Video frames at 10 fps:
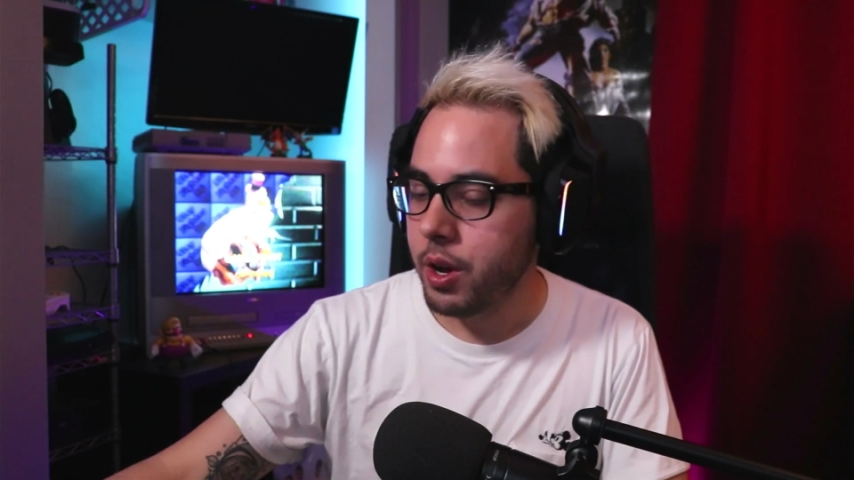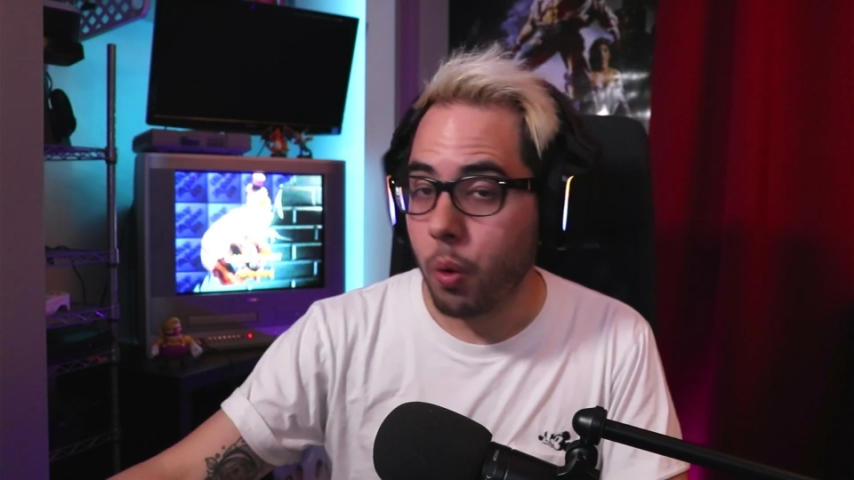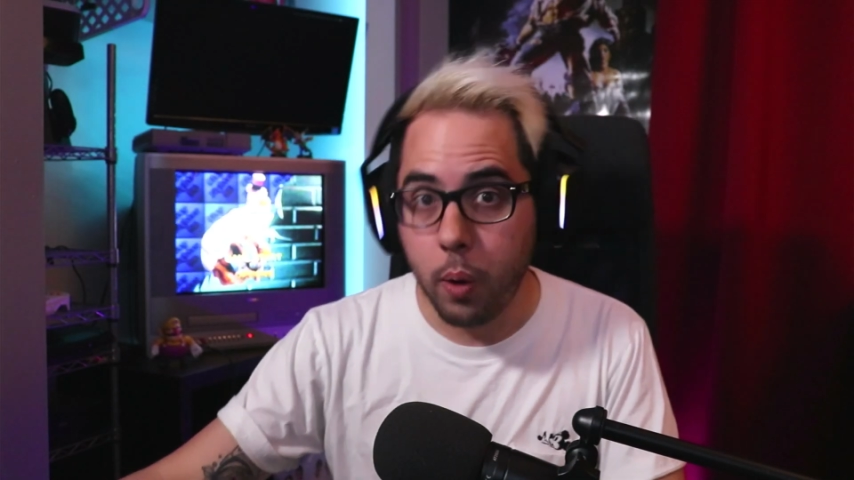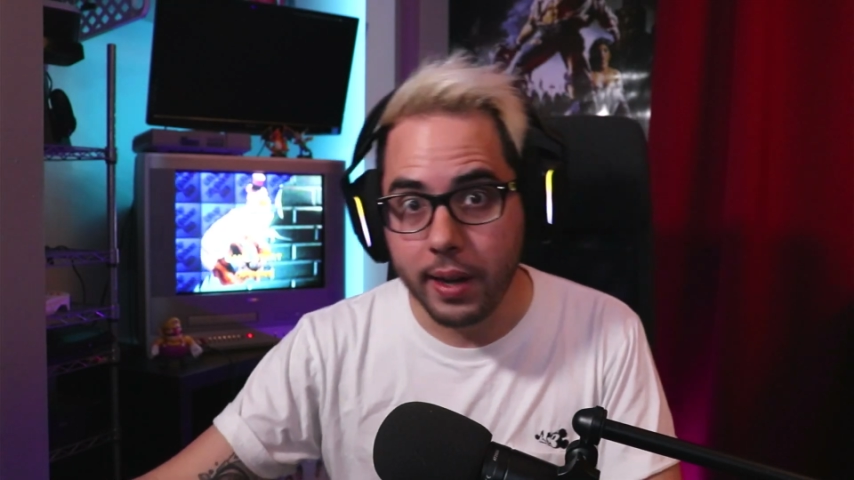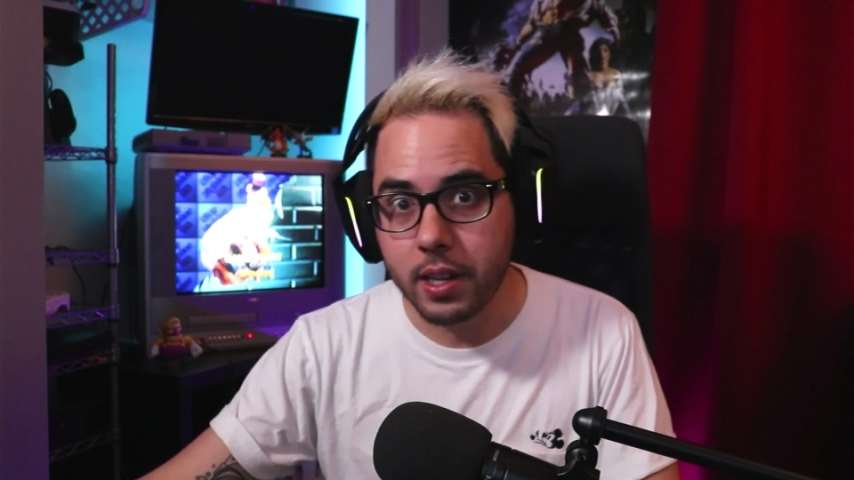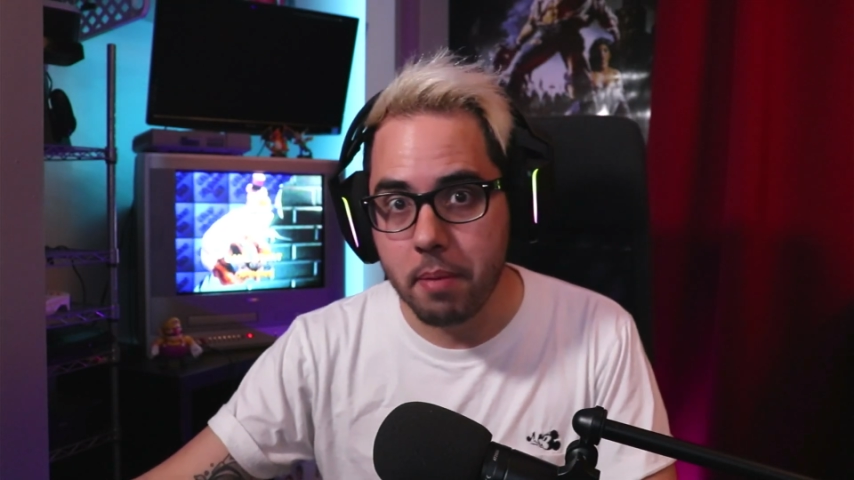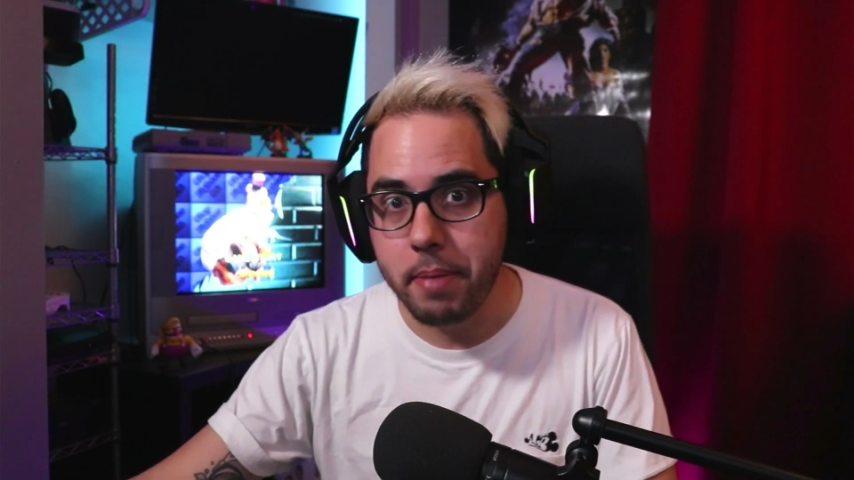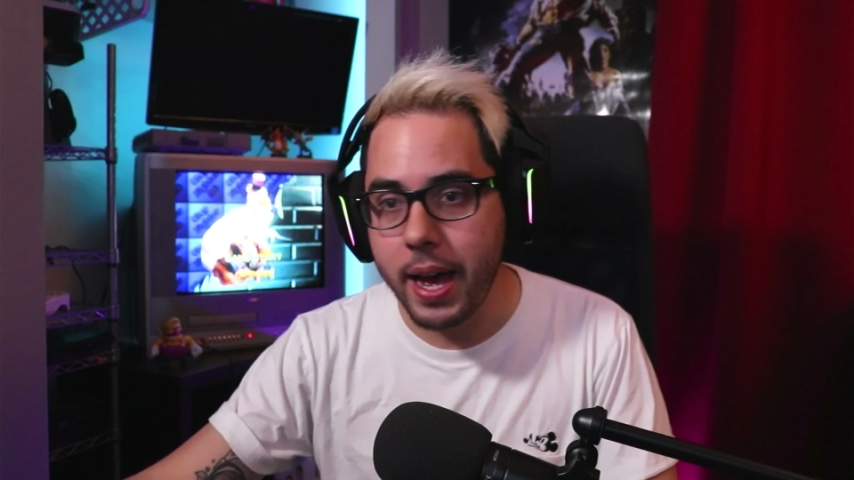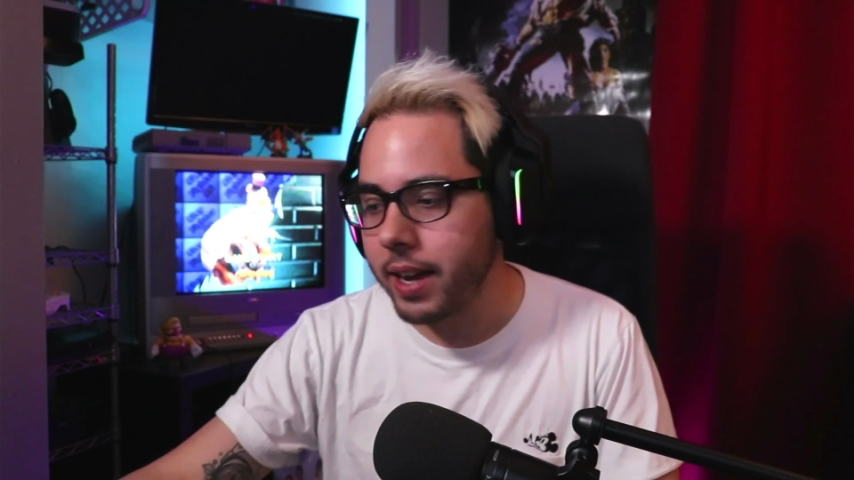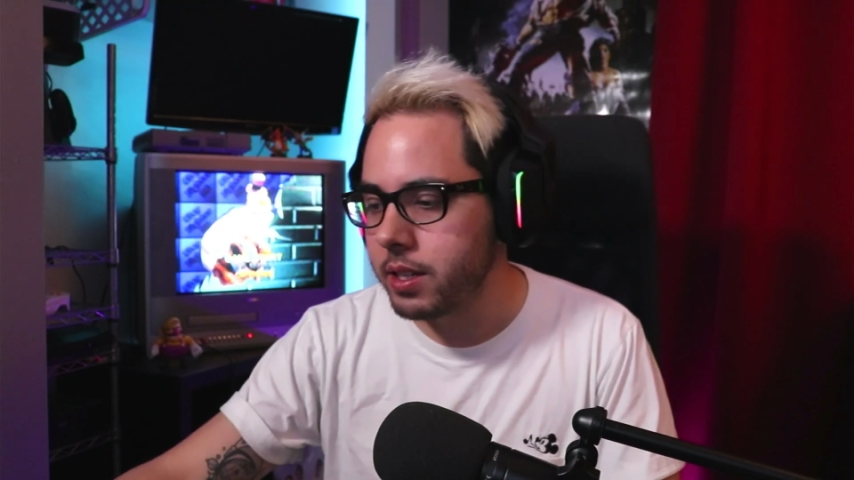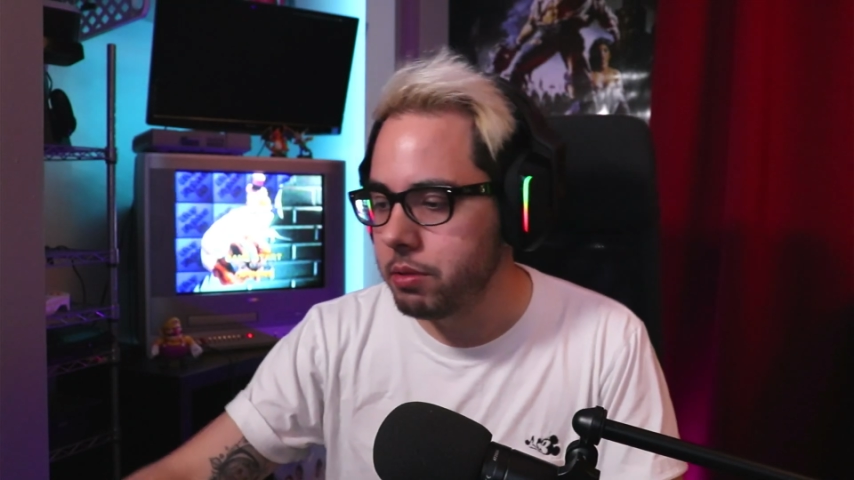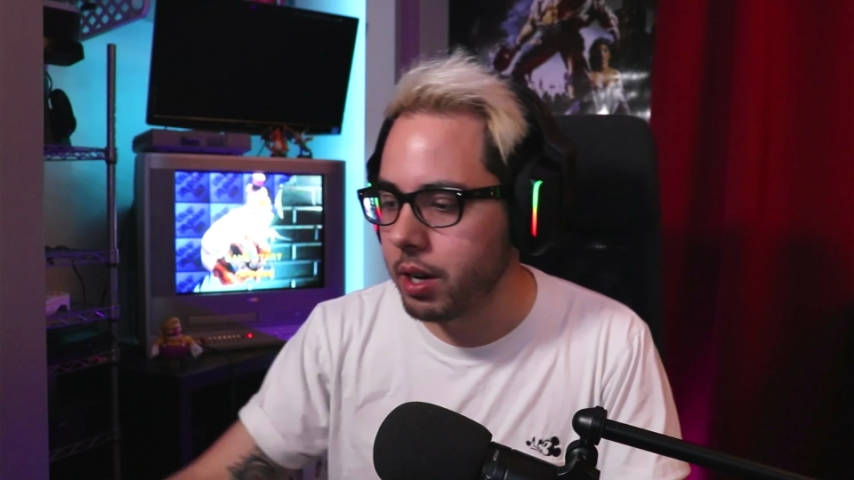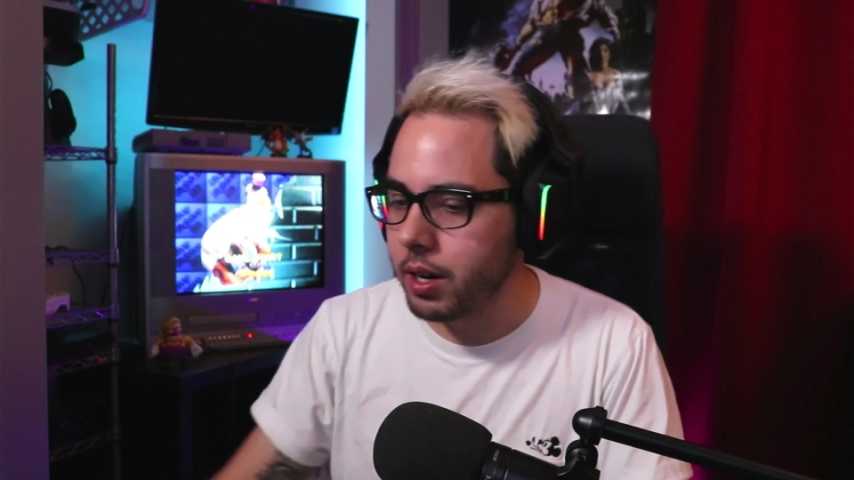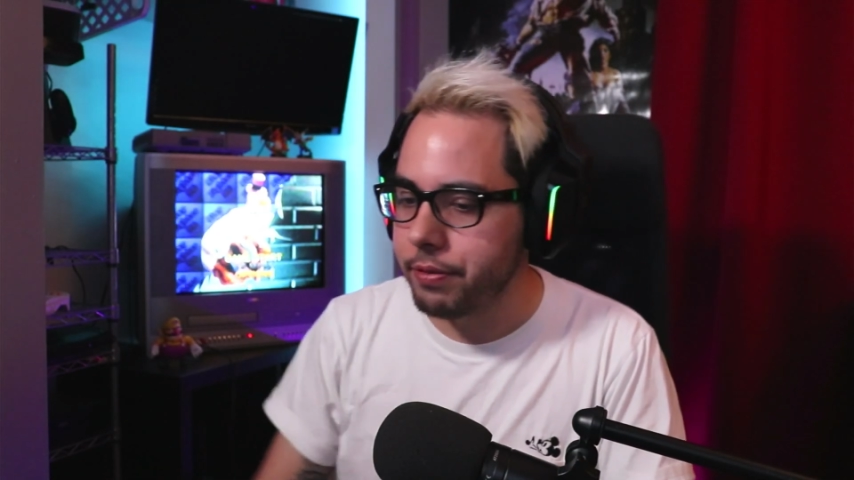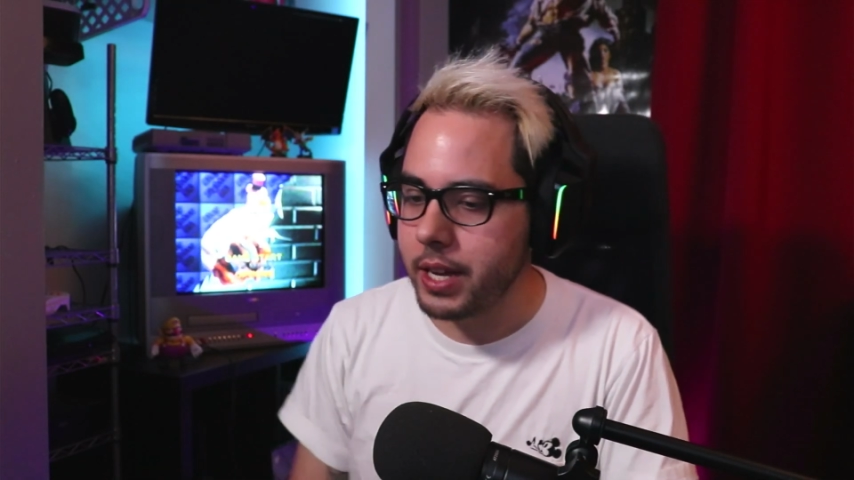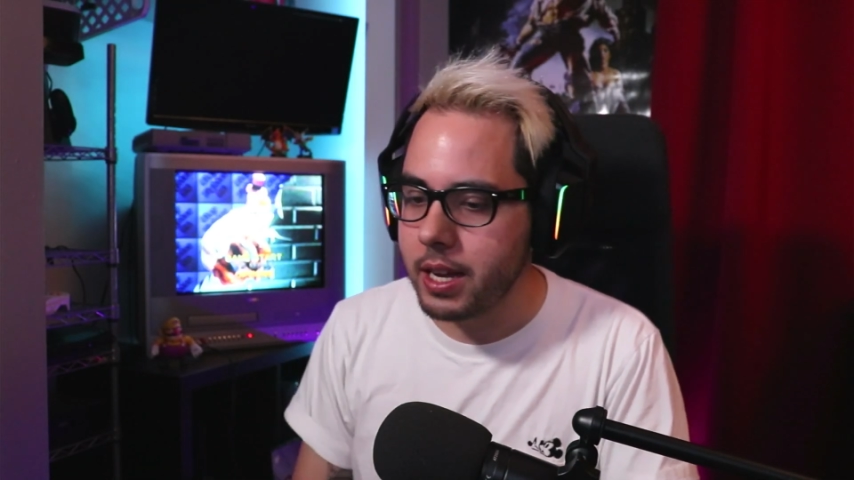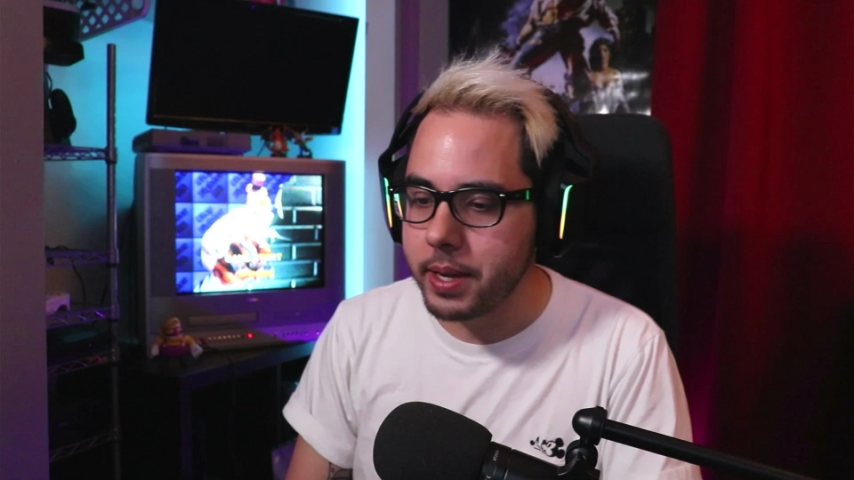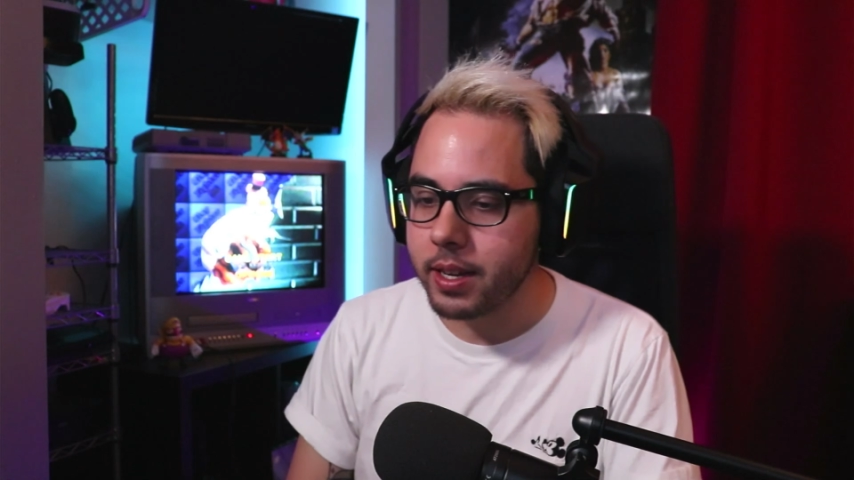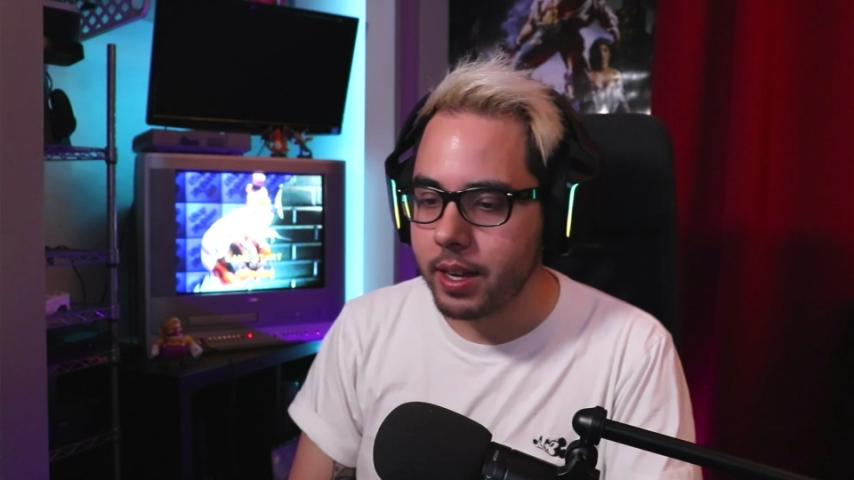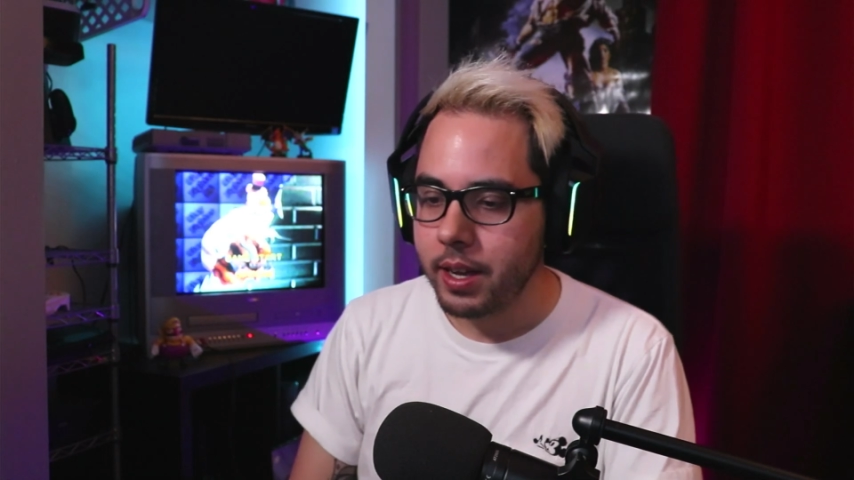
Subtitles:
Welcome back to RF Gaming.